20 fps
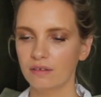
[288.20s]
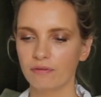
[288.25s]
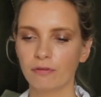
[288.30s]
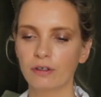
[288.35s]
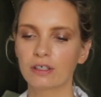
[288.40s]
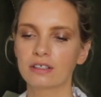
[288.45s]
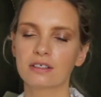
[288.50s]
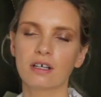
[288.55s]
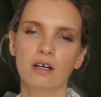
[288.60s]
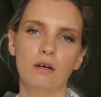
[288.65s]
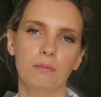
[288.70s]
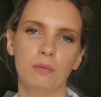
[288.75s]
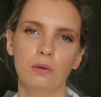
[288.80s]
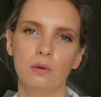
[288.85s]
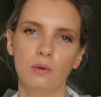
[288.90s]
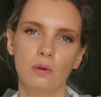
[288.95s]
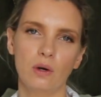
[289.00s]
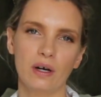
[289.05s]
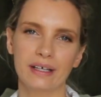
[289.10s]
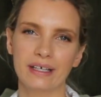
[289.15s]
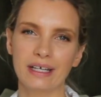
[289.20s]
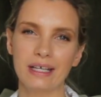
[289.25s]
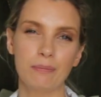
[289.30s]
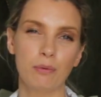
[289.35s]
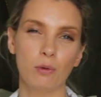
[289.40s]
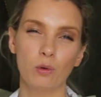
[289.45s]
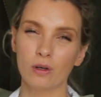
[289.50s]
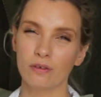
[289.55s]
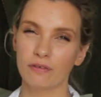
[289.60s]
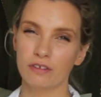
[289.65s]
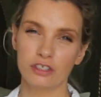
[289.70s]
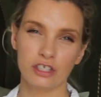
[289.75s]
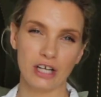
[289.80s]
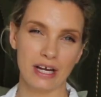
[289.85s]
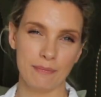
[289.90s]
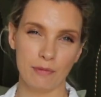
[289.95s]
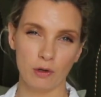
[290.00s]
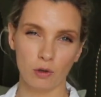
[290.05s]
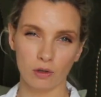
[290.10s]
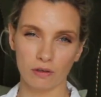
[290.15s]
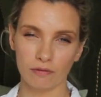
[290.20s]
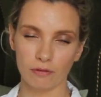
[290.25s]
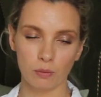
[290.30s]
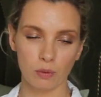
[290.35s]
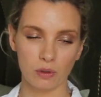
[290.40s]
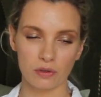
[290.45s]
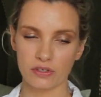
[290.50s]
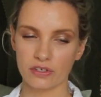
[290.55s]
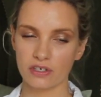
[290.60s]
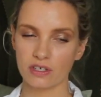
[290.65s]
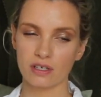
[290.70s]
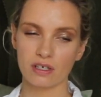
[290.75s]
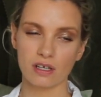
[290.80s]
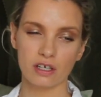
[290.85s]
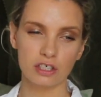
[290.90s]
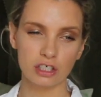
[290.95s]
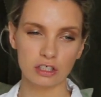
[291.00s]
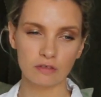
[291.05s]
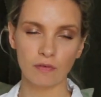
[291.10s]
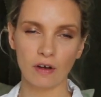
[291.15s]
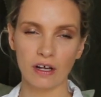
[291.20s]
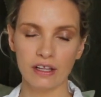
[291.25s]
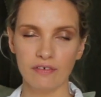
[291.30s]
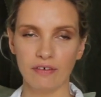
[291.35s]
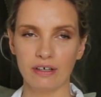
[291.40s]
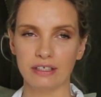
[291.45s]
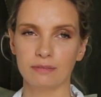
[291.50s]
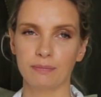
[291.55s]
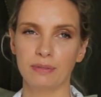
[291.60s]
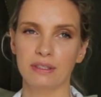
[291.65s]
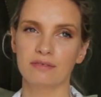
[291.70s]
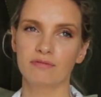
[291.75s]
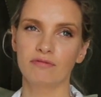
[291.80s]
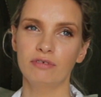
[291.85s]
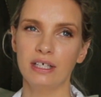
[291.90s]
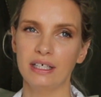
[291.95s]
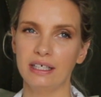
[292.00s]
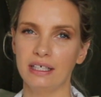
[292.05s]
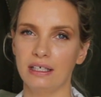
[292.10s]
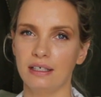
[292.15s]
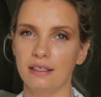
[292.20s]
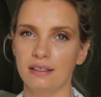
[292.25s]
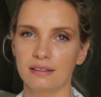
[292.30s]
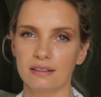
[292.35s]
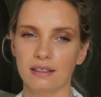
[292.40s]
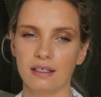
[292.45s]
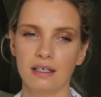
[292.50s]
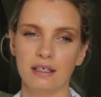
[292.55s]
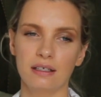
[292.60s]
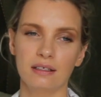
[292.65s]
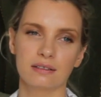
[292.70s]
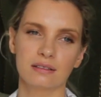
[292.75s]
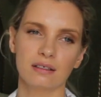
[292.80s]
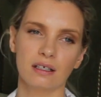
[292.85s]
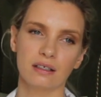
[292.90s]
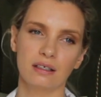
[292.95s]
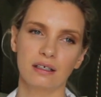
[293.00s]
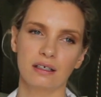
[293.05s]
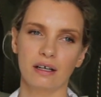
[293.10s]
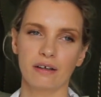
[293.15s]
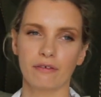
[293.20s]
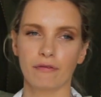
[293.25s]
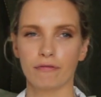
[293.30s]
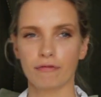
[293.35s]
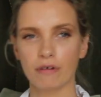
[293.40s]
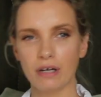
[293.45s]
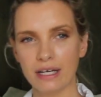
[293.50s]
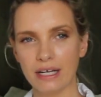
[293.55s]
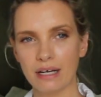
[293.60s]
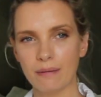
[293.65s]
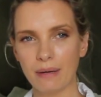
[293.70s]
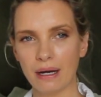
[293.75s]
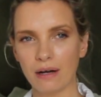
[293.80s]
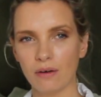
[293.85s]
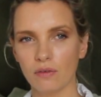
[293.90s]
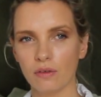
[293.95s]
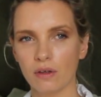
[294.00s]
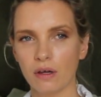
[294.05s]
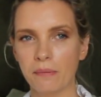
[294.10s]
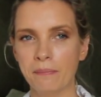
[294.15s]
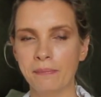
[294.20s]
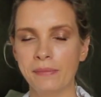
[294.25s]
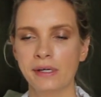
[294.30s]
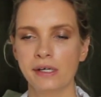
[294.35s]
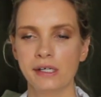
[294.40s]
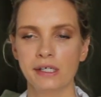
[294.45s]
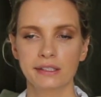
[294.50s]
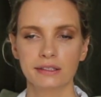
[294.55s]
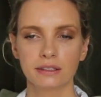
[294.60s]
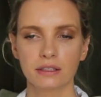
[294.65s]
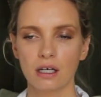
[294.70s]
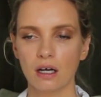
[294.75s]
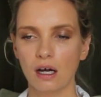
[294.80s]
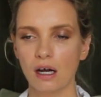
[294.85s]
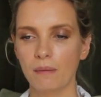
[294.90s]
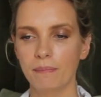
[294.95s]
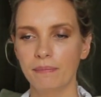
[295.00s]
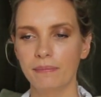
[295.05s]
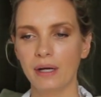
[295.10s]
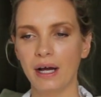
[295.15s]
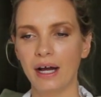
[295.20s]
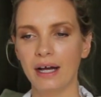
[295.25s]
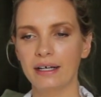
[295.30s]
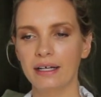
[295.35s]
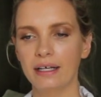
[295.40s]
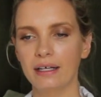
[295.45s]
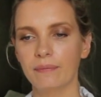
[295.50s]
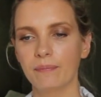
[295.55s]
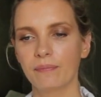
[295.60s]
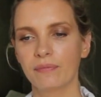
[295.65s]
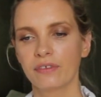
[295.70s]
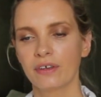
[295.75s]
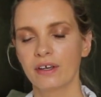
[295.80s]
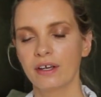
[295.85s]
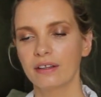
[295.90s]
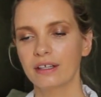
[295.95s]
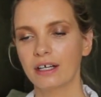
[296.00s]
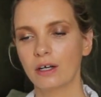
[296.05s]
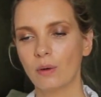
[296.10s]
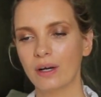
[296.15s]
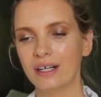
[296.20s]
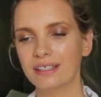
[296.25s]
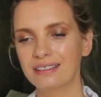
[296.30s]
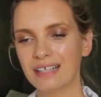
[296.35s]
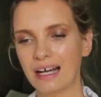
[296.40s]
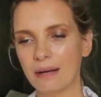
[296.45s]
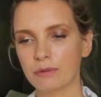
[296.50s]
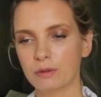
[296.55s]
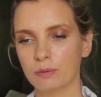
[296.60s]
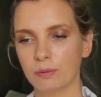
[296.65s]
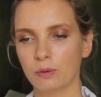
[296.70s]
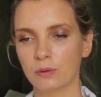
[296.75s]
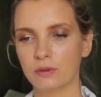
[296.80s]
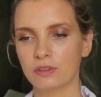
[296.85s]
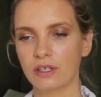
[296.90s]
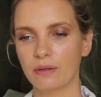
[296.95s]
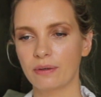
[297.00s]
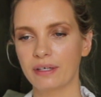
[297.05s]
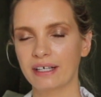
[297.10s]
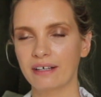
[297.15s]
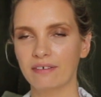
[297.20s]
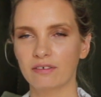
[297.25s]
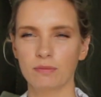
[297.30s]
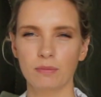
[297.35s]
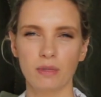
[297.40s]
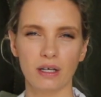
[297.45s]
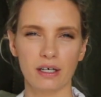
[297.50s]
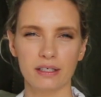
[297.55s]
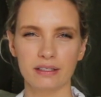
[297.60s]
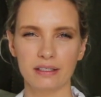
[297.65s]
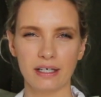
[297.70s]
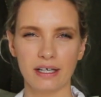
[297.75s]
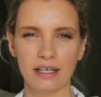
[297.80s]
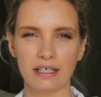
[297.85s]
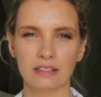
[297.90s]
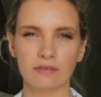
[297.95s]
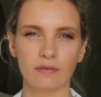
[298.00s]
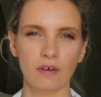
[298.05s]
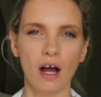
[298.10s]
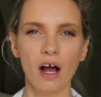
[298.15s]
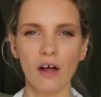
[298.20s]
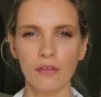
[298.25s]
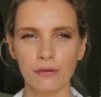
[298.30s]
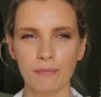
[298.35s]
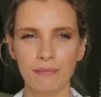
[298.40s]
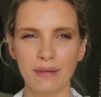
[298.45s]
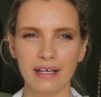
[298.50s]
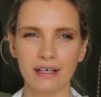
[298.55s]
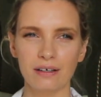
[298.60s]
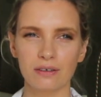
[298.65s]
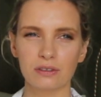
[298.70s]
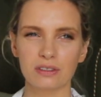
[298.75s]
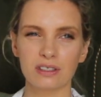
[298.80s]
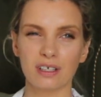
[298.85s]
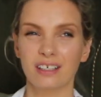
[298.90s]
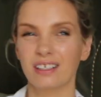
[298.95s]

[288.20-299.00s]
For example, I keep all of the Jamie Oliver ones, because I just find the recipes really easy. There's nothing like frilly about them, um, and it They're quite adaptable, so it gives me ideas for other meals.